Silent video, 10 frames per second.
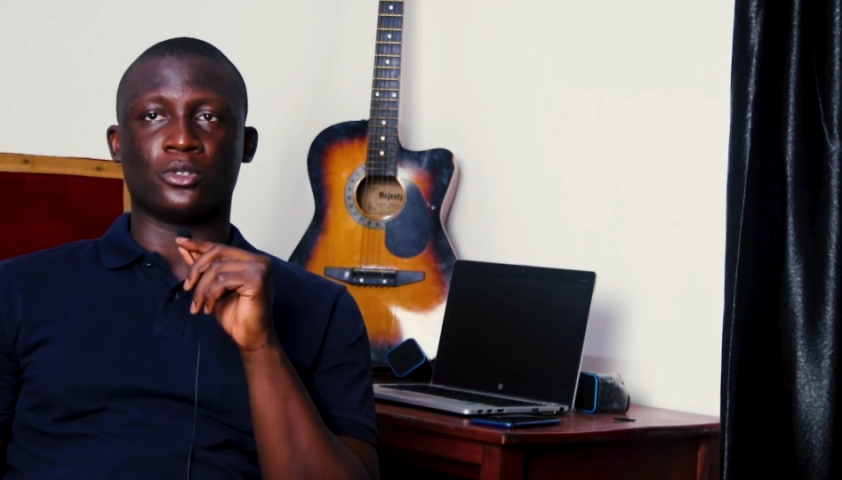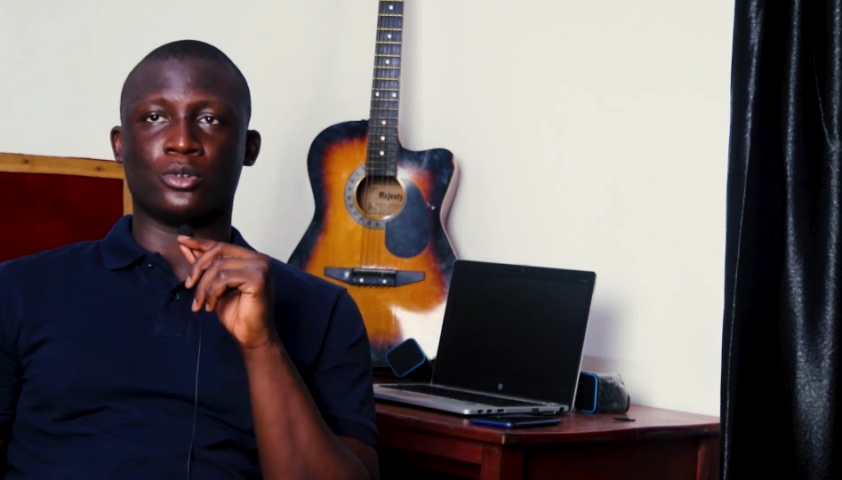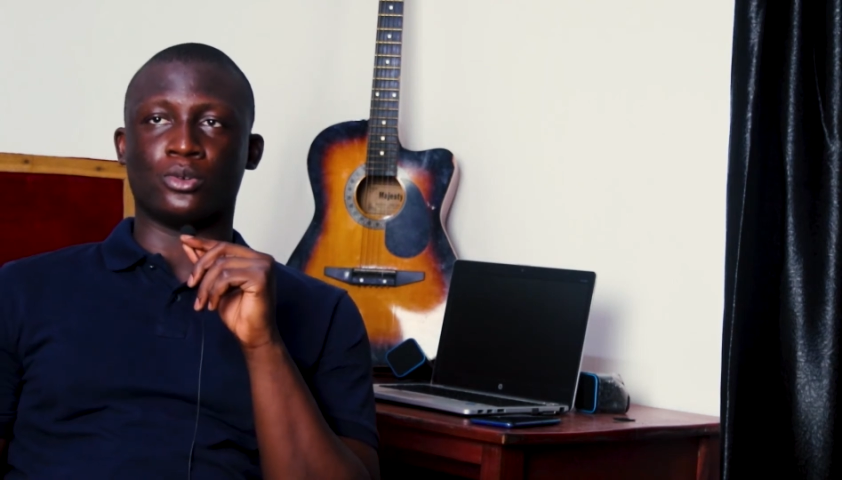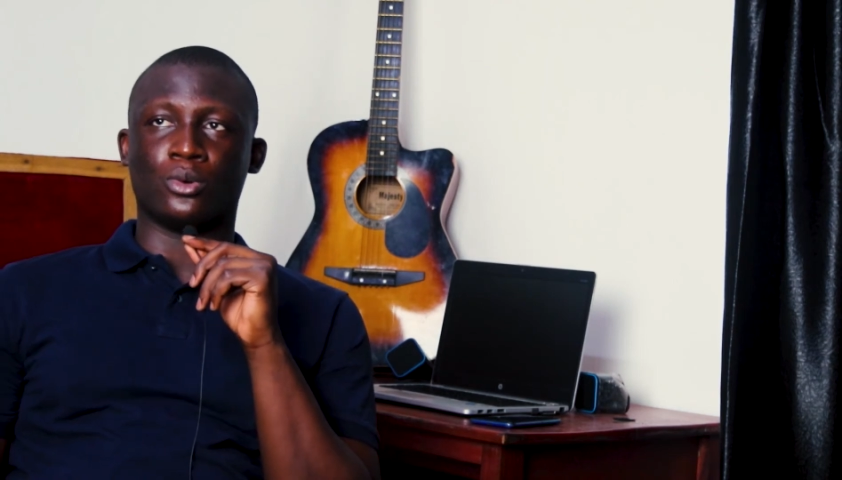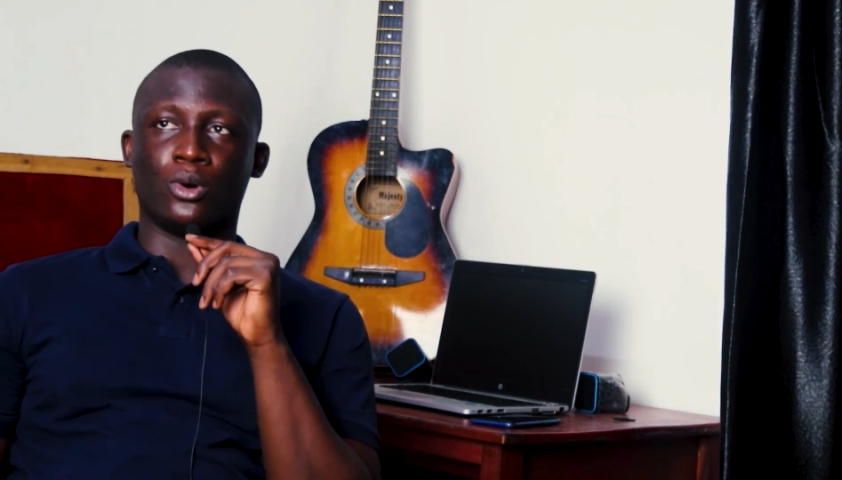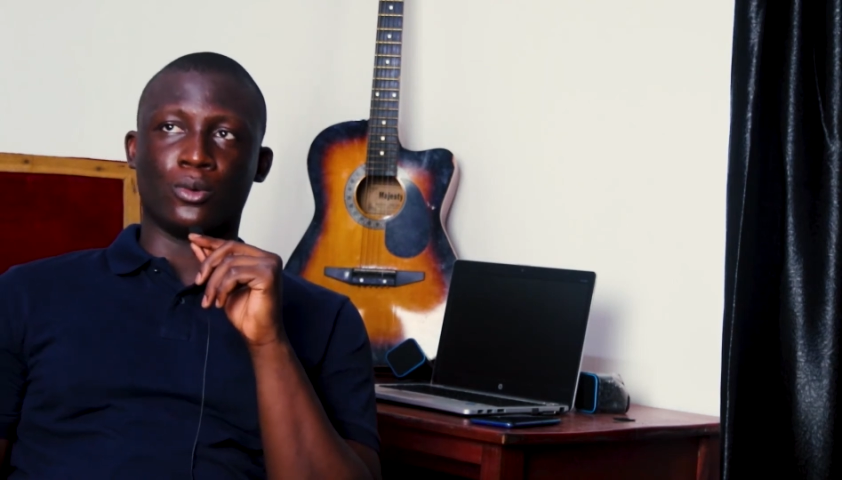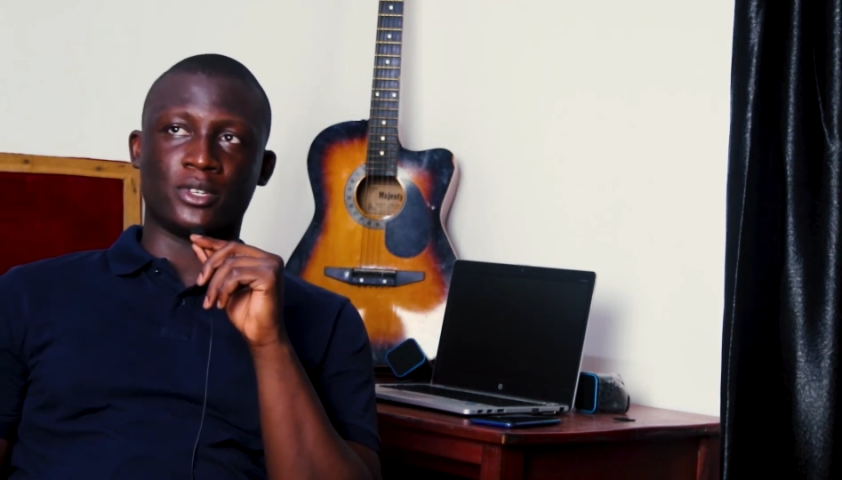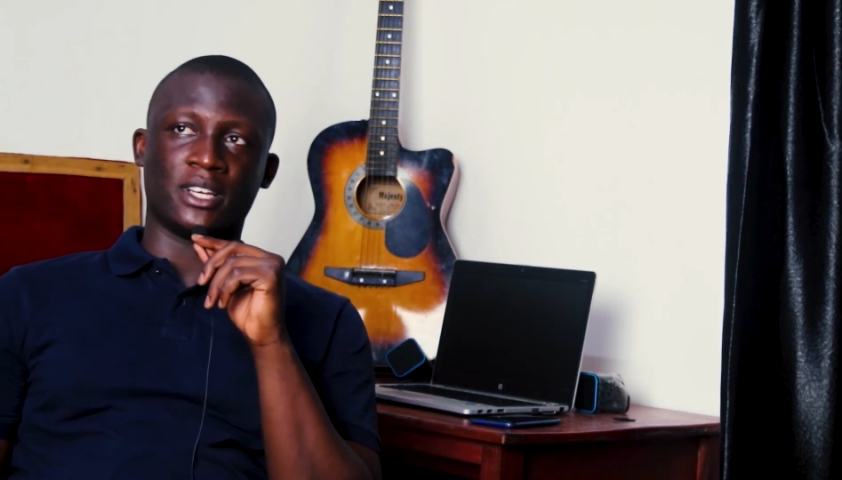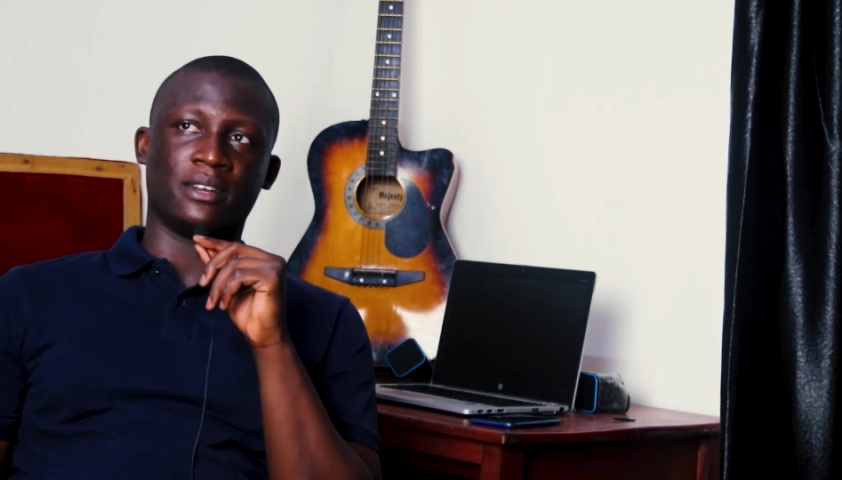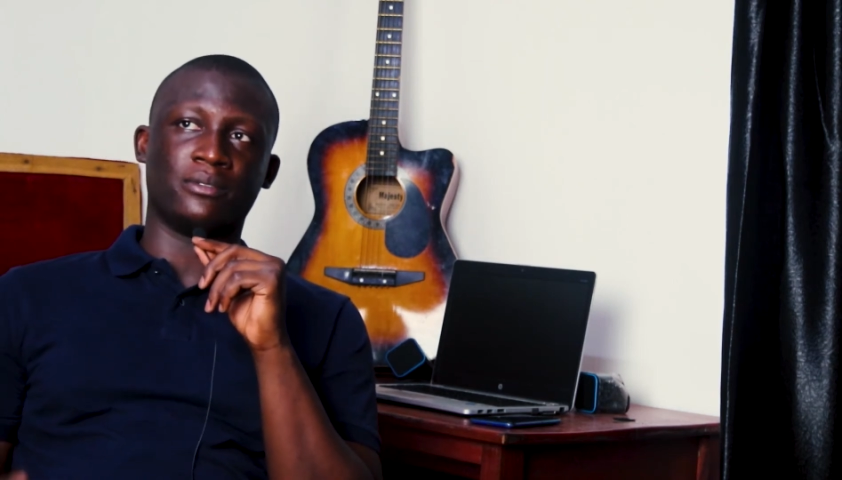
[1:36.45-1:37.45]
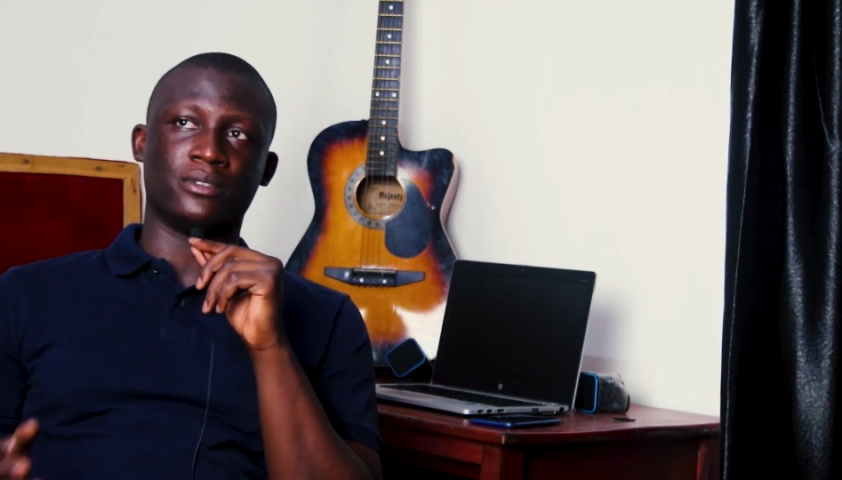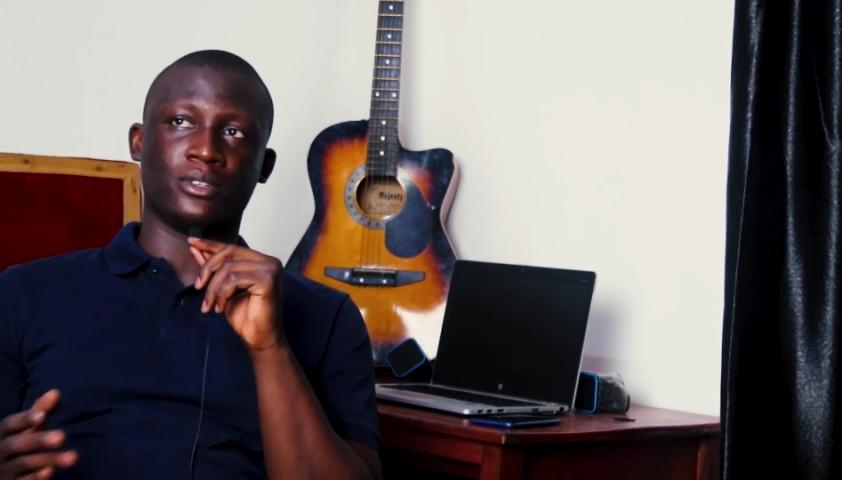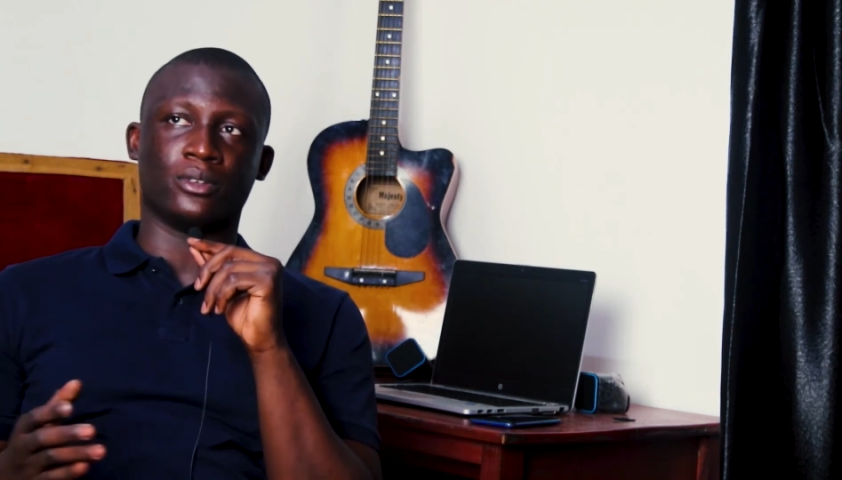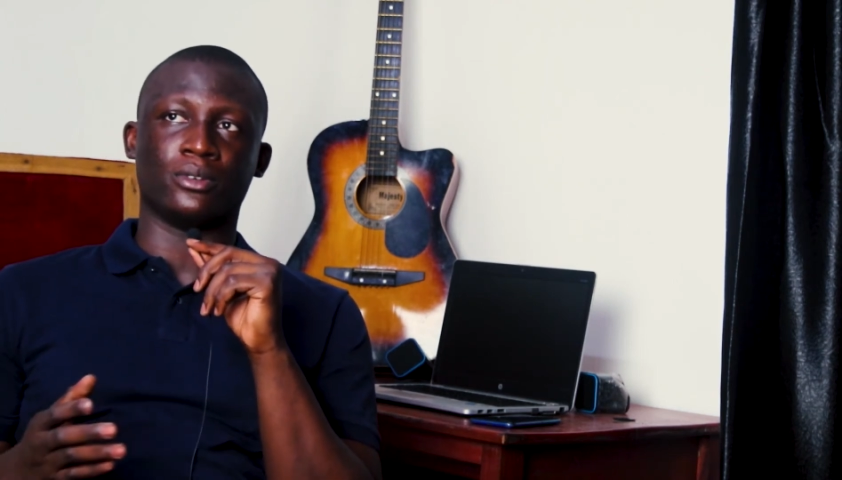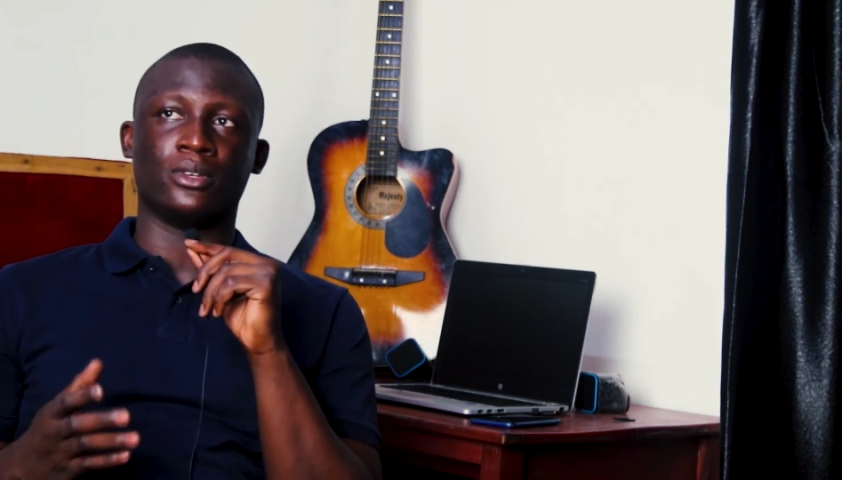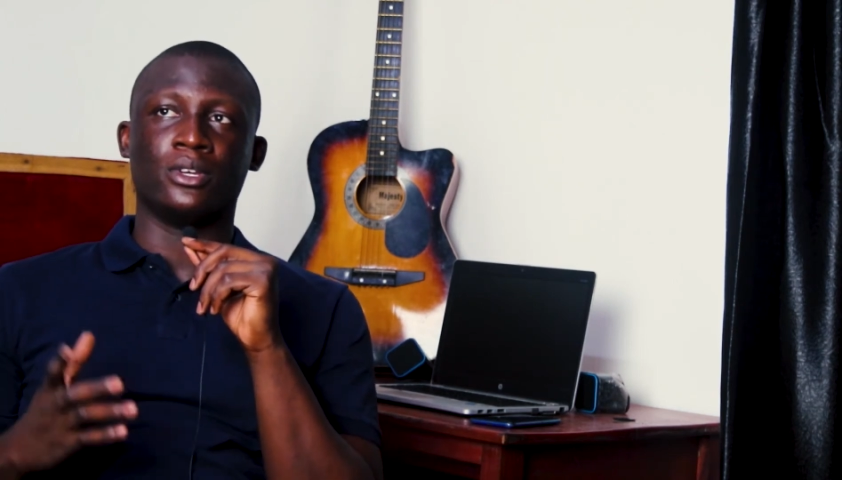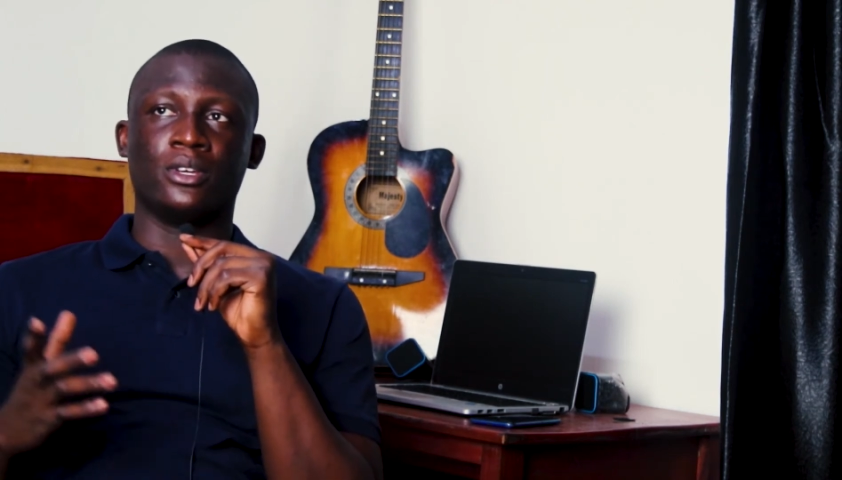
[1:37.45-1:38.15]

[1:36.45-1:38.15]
always have the